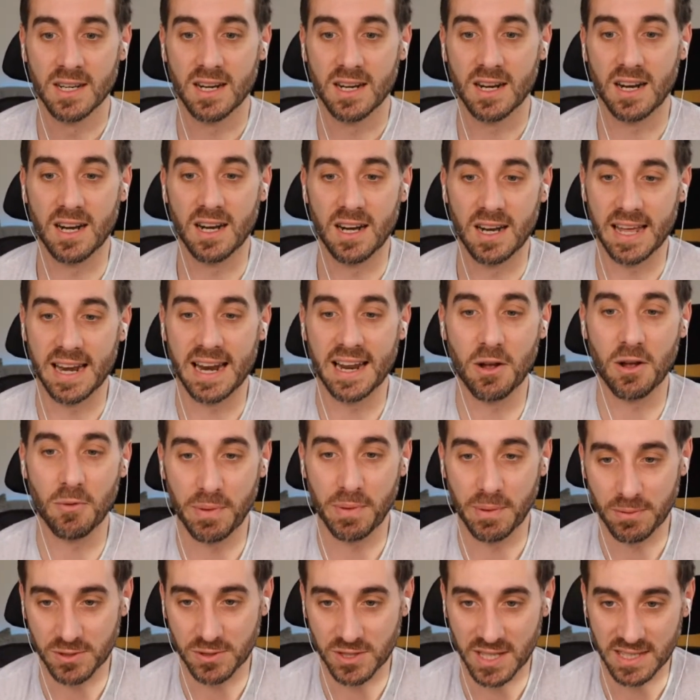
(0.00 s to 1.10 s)
And I know
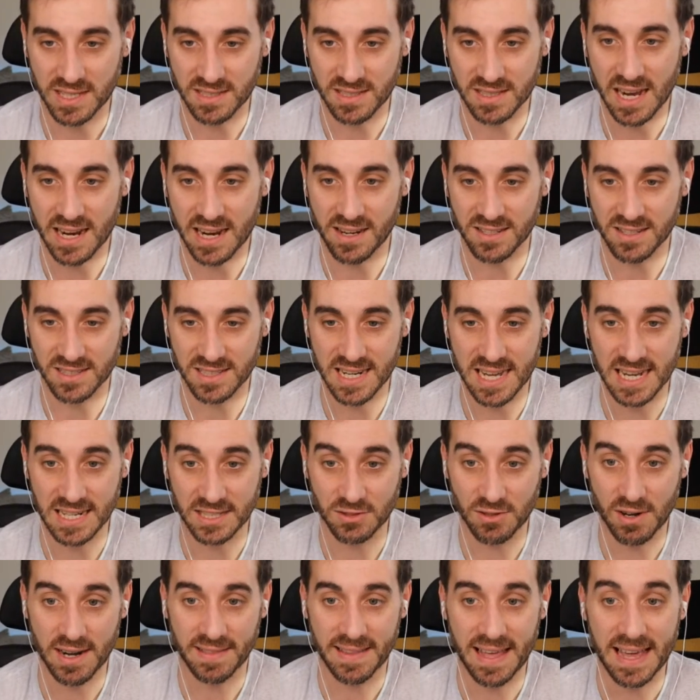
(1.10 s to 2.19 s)
people are saying Zion's next,
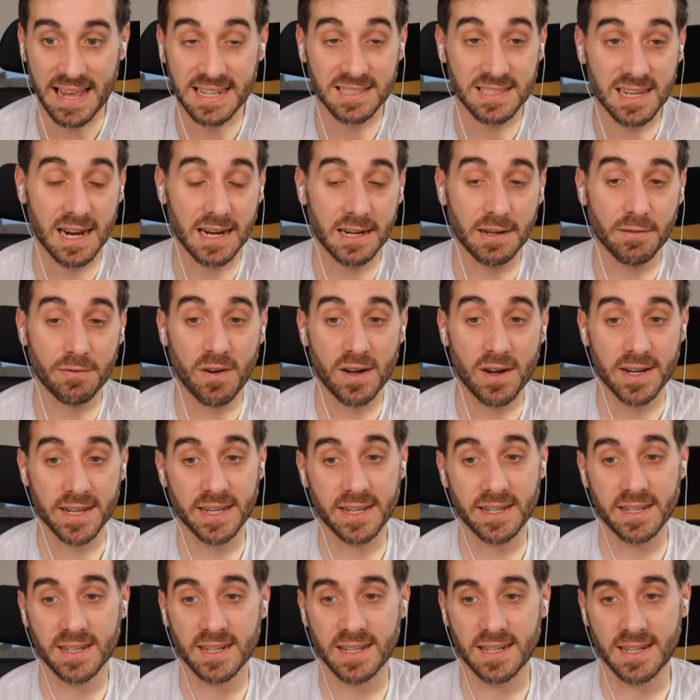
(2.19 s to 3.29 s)
right? That is kind of
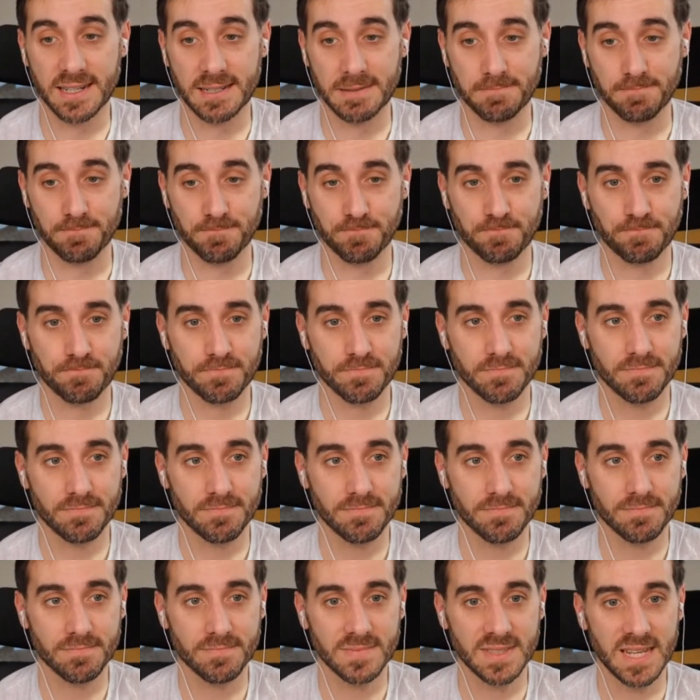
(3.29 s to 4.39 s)
funny.
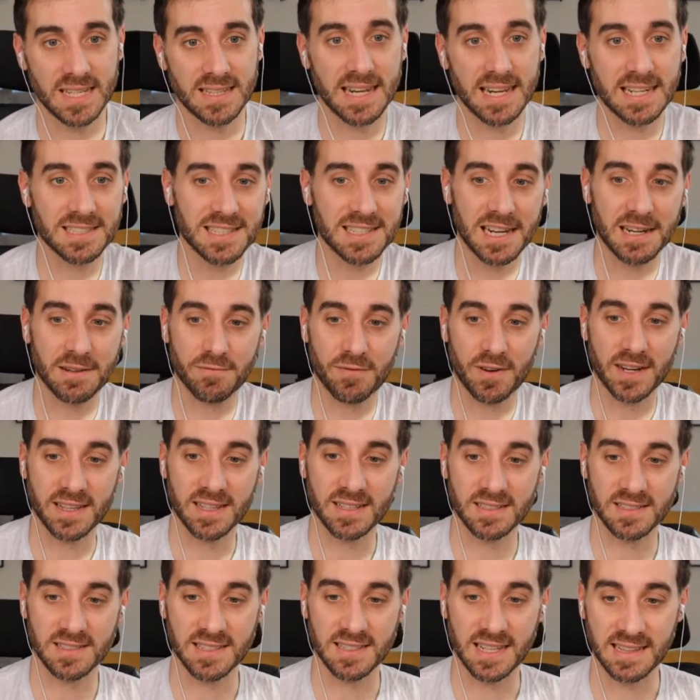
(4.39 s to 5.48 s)
That
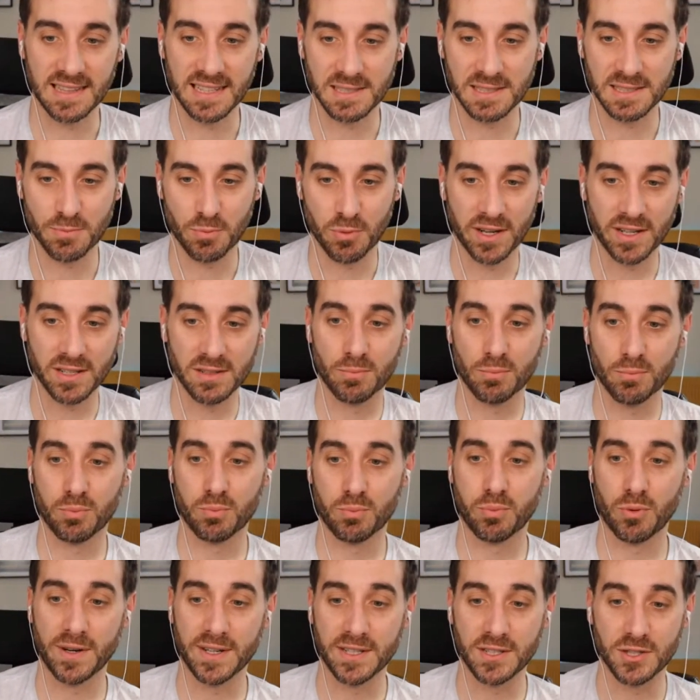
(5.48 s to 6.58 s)
it's like, let's bring
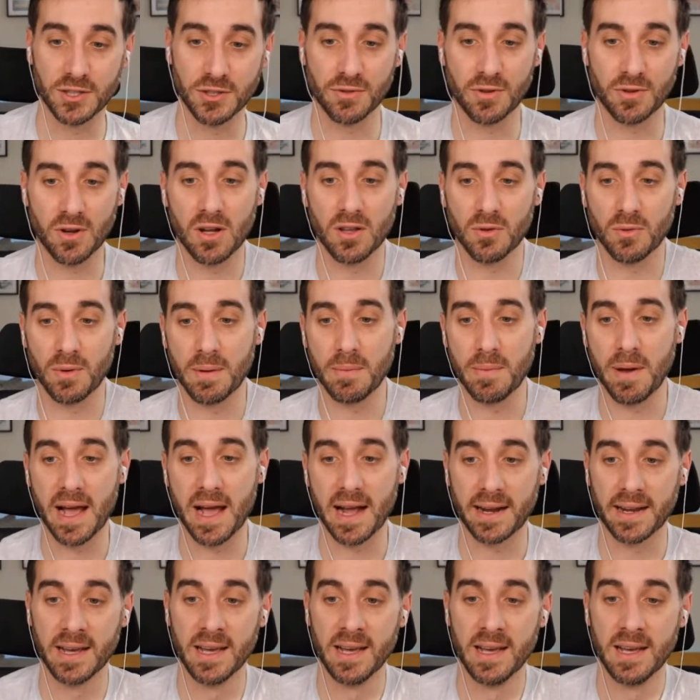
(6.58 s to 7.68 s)
Duke all the way
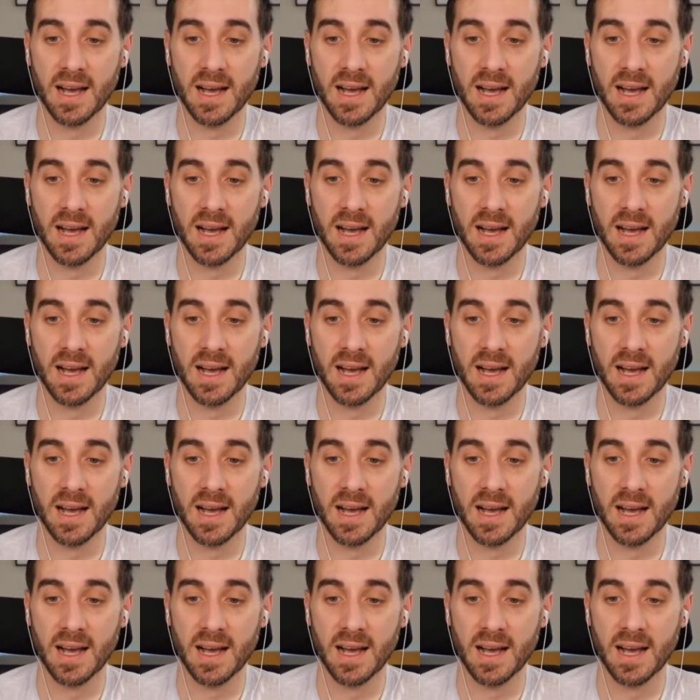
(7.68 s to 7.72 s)
back.